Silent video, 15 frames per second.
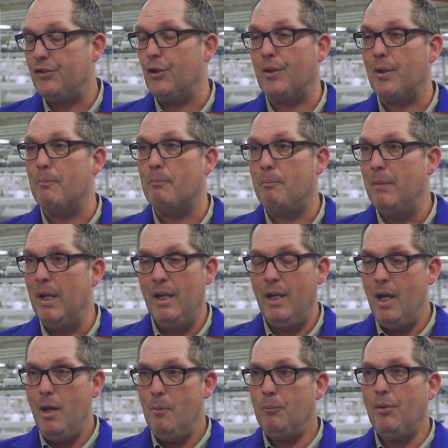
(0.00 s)
You can
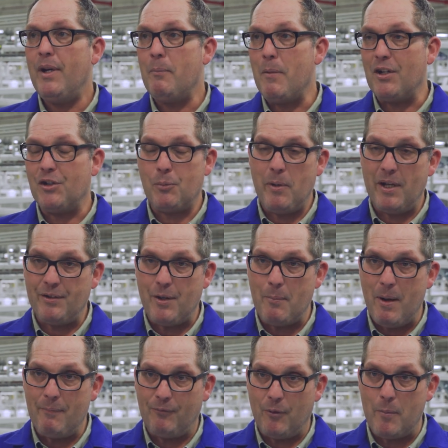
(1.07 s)
pretty much pick them
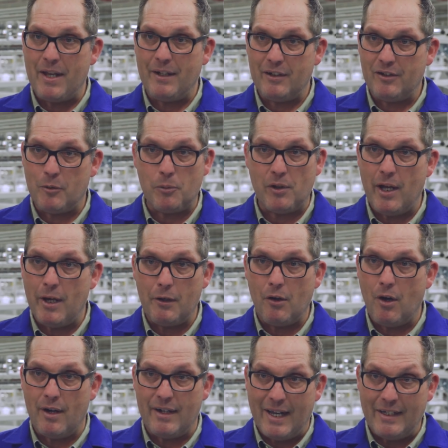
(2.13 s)
up from any supplier
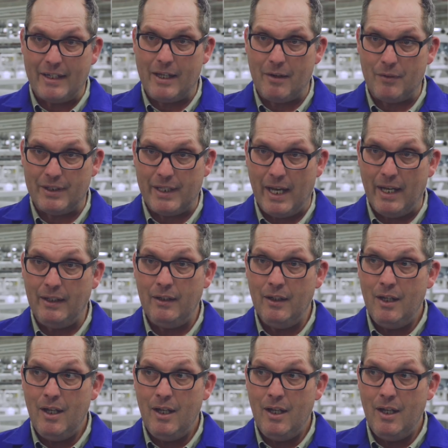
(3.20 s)
on any given day.